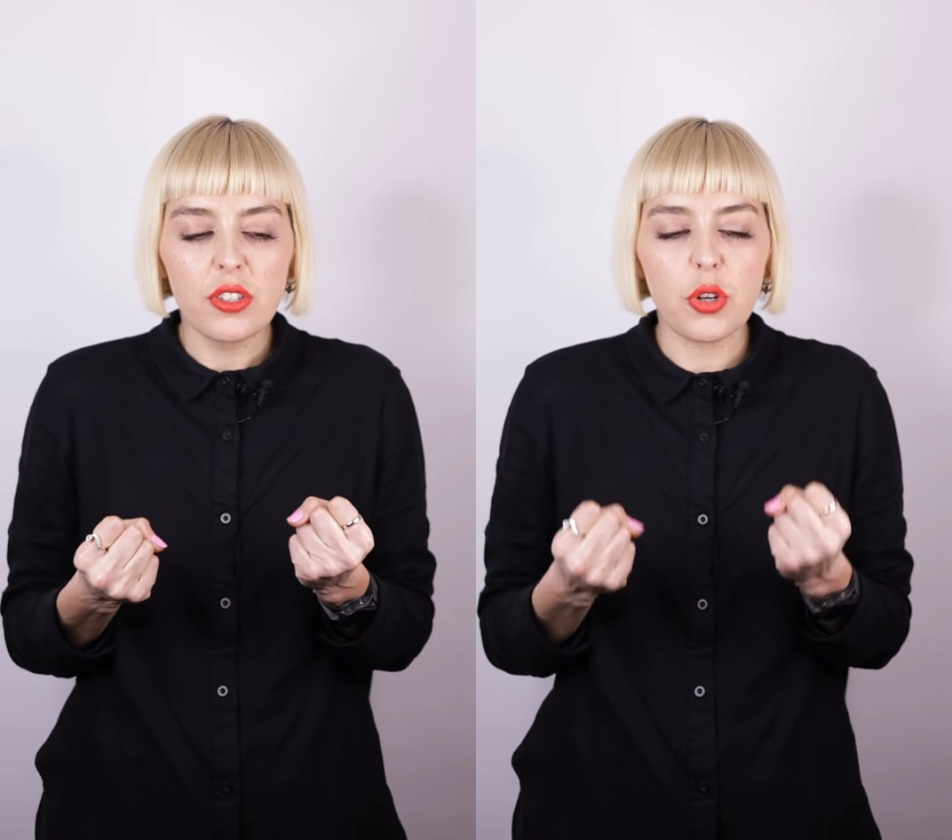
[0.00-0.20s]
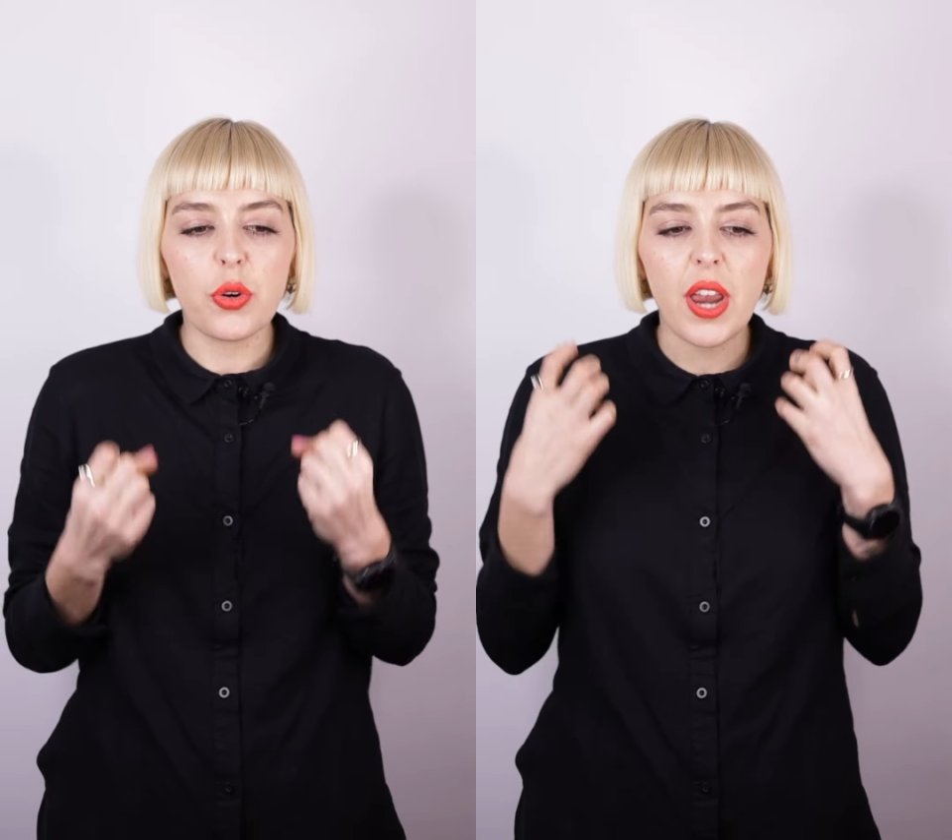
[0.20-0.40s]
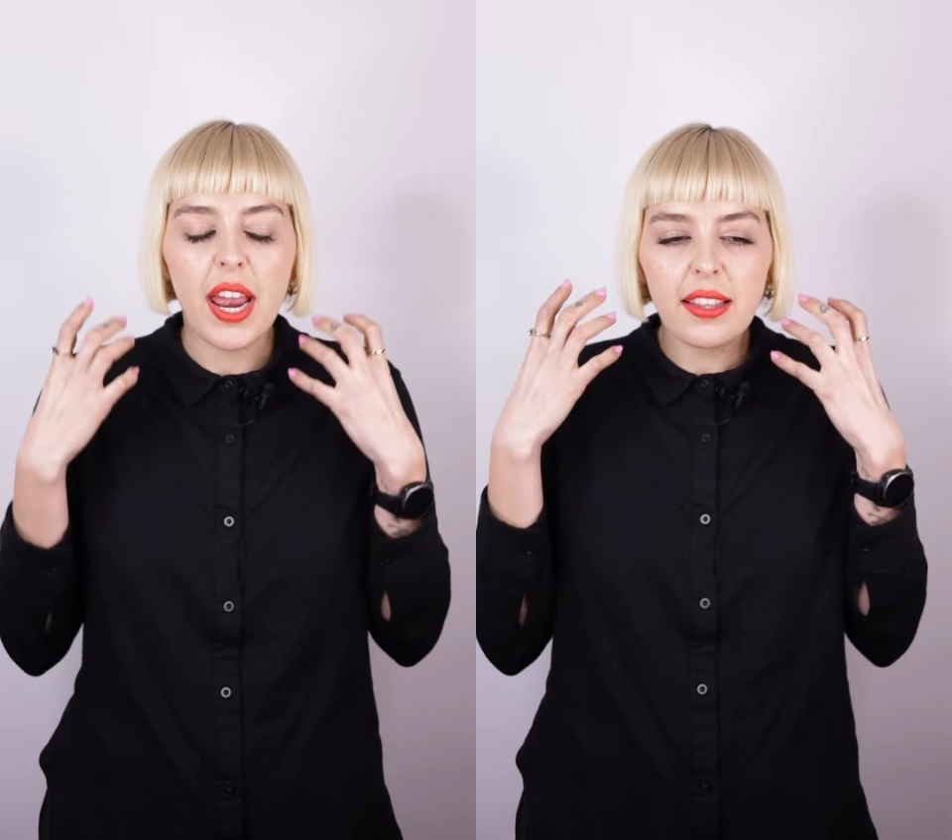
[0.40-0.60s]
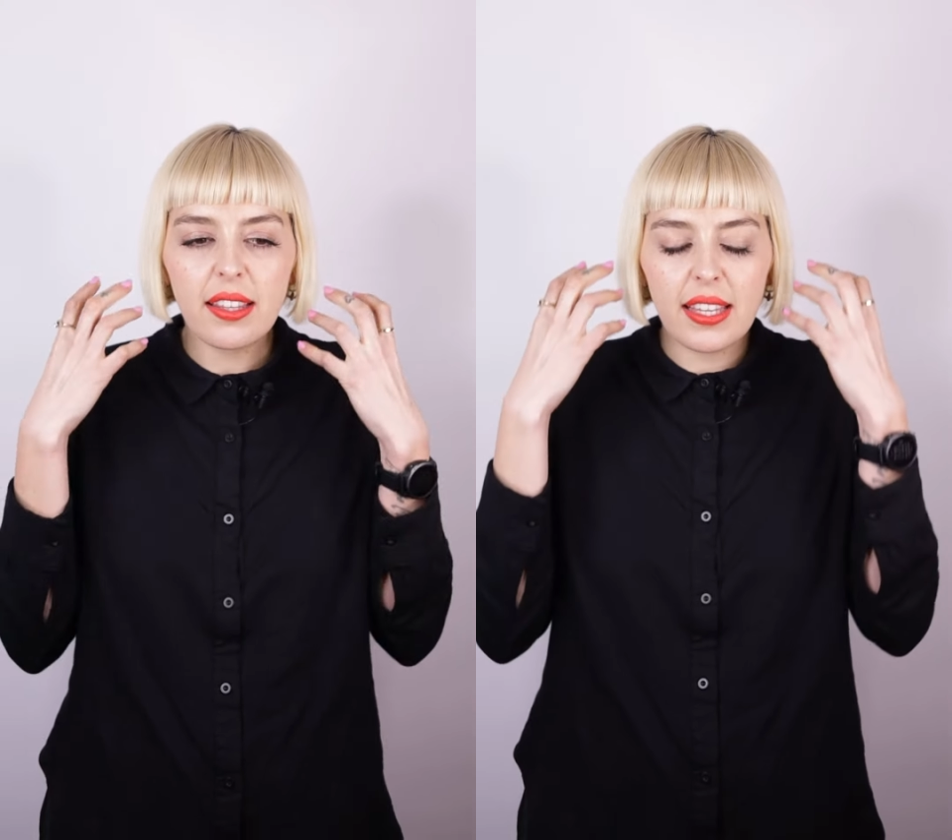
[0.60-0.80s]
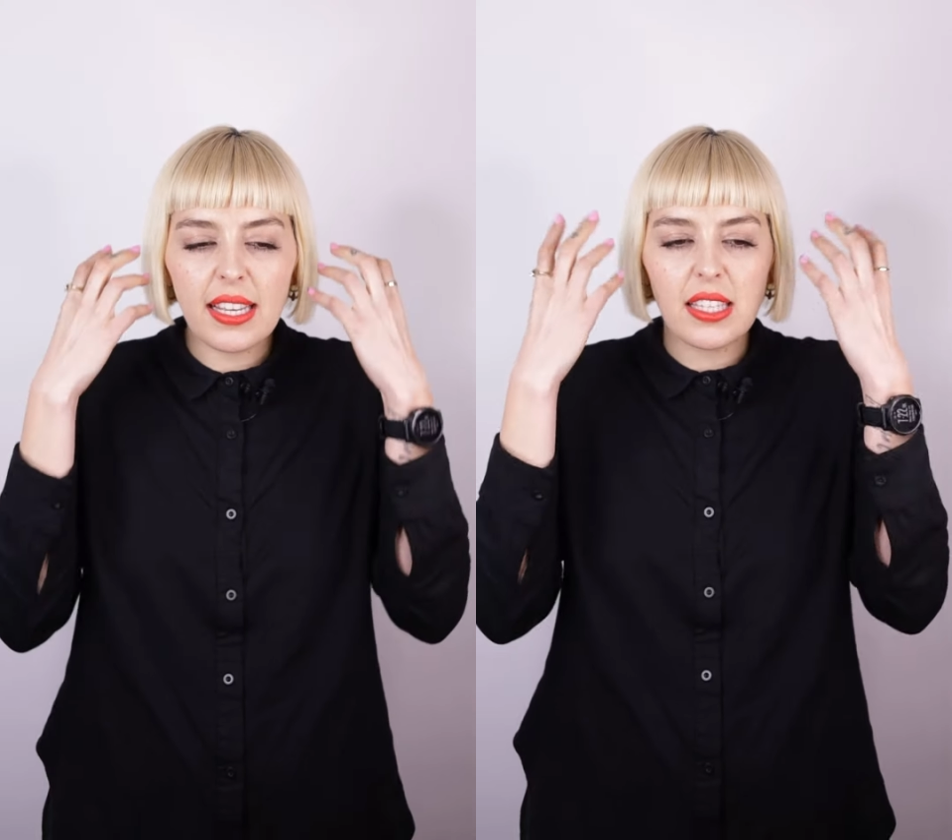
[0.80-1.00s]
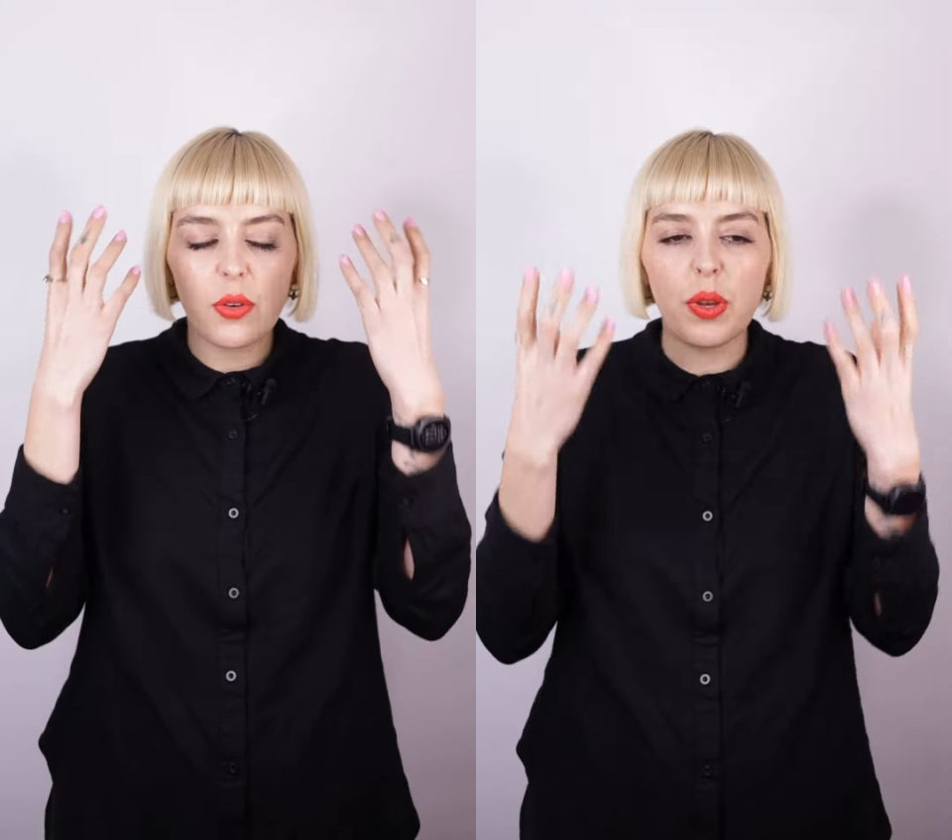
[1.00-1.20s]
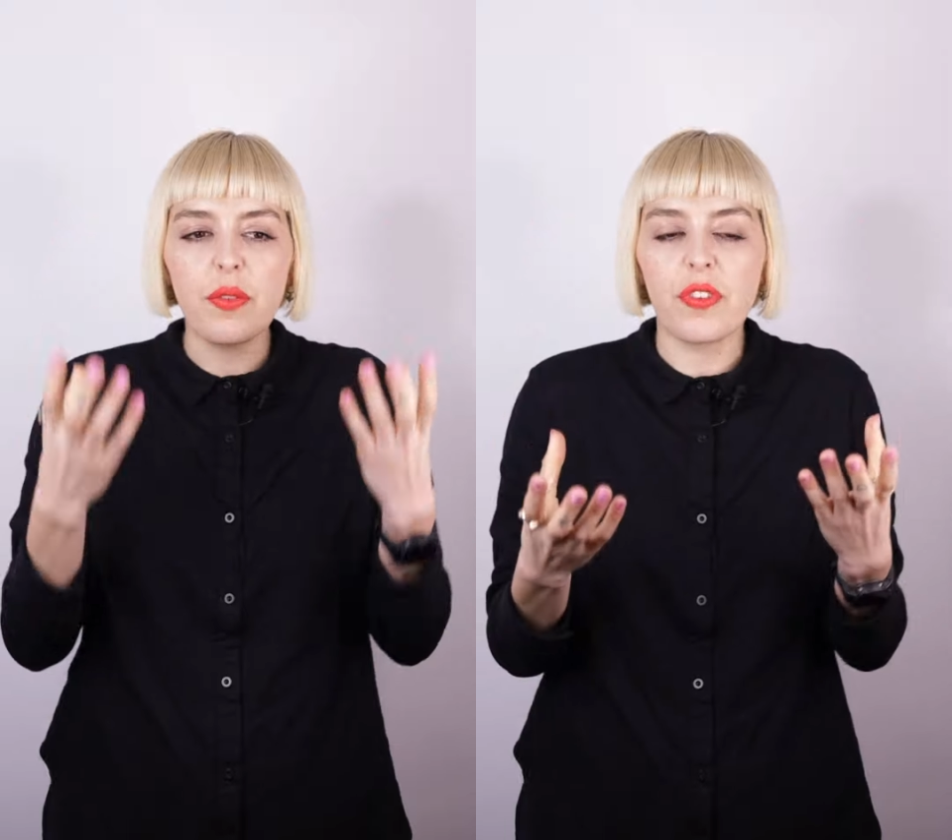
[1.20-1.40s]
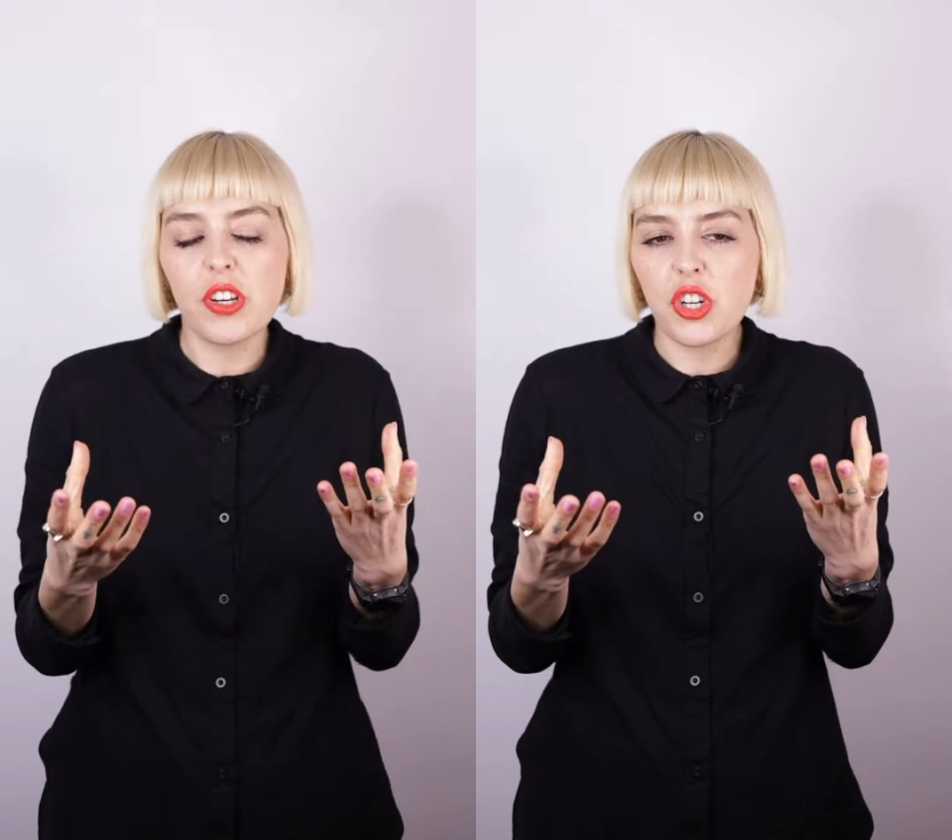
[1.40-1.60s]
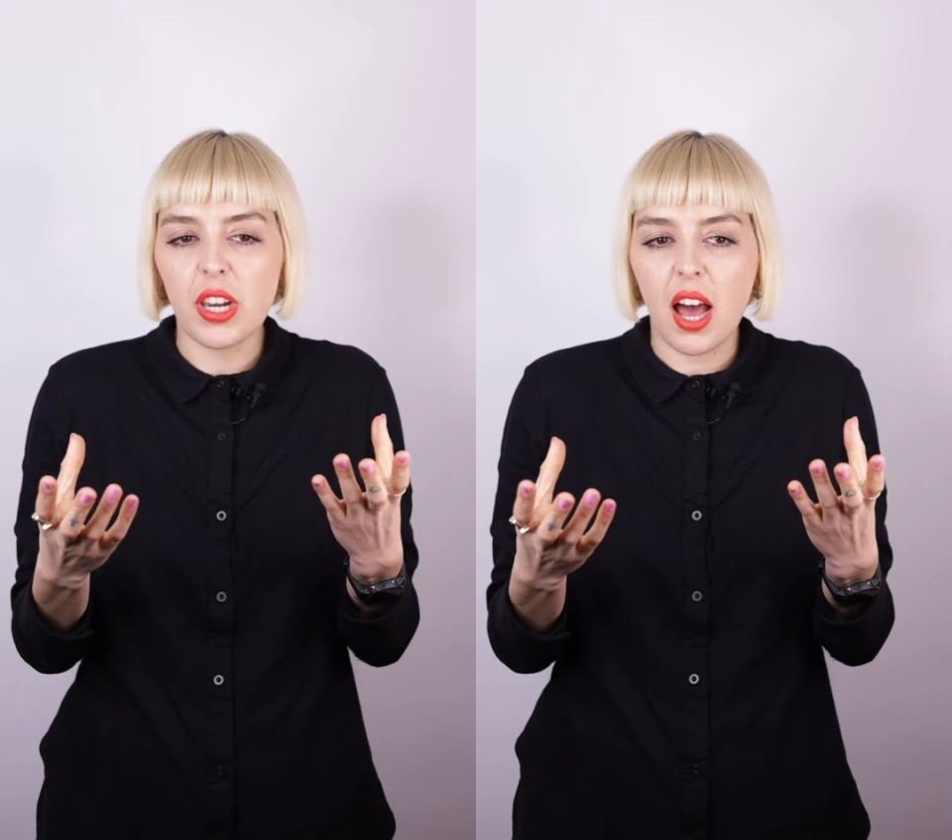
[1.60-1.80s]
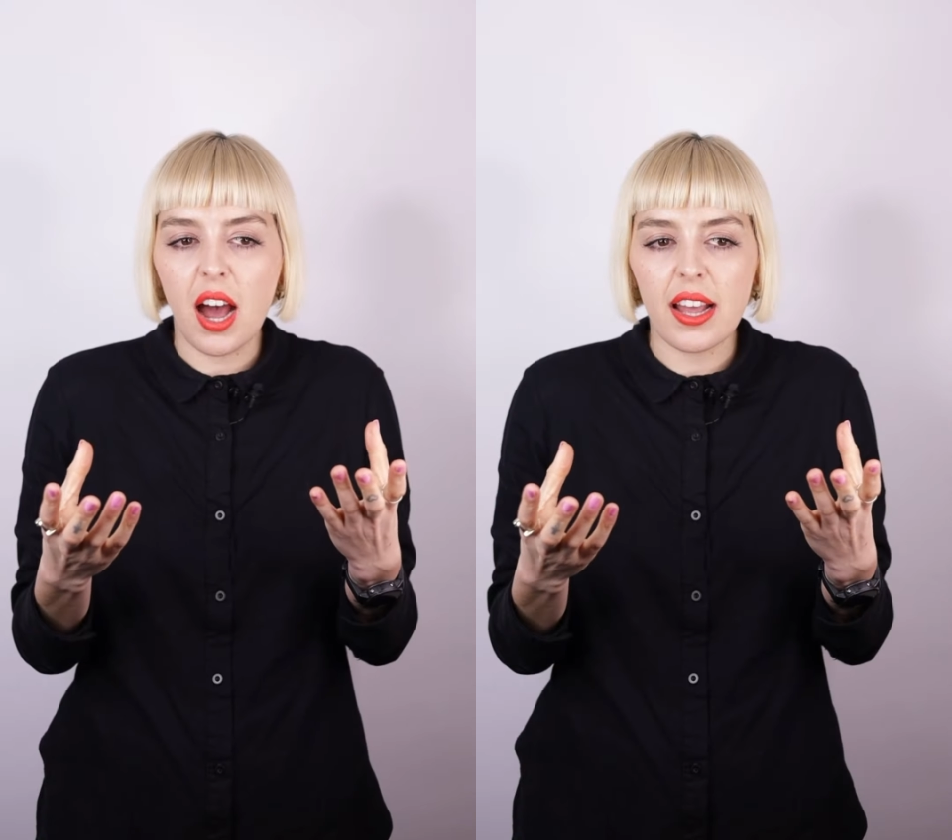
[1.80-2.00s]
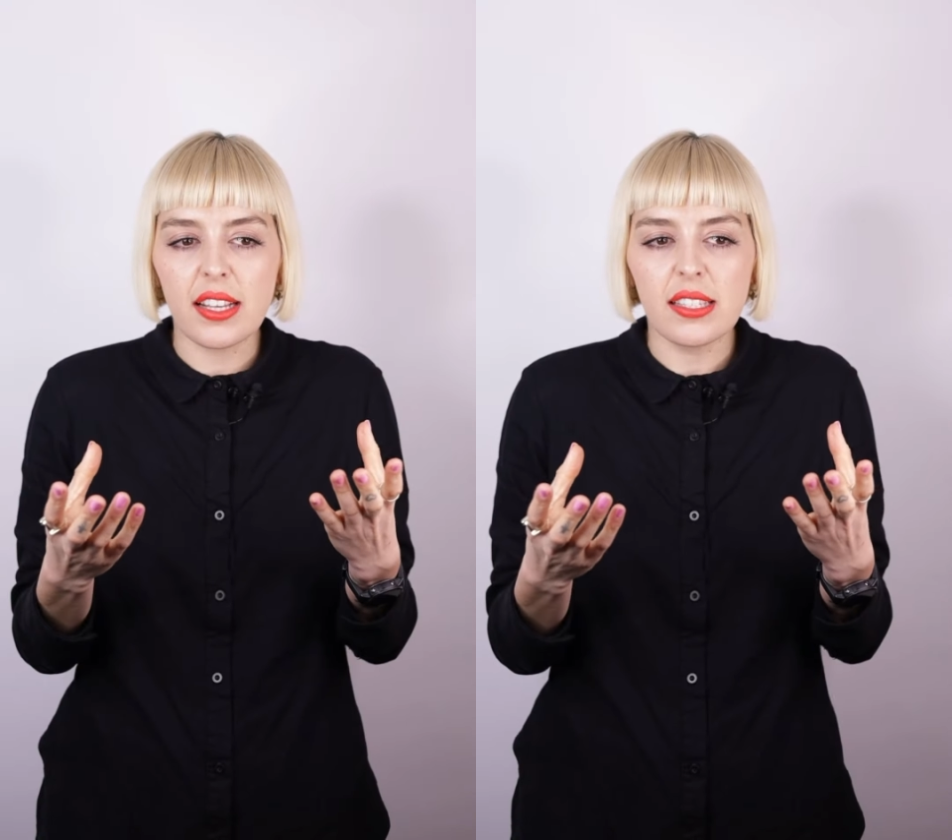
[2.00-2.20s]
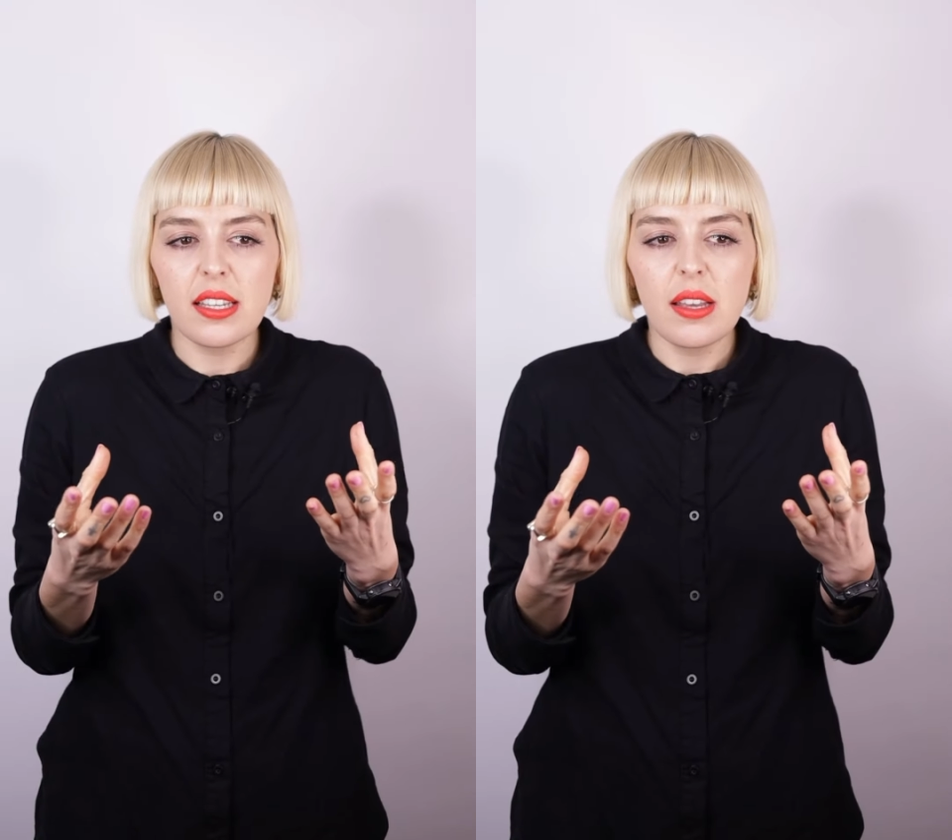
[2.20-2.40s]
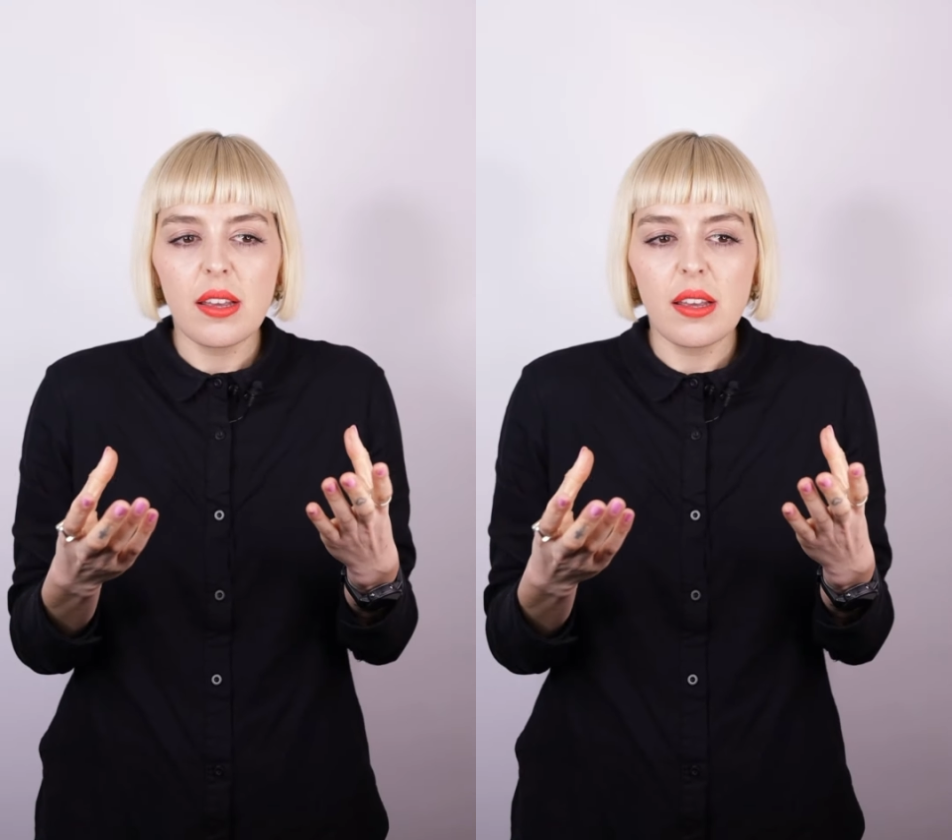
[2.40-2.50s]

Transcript: to create the things that we visualize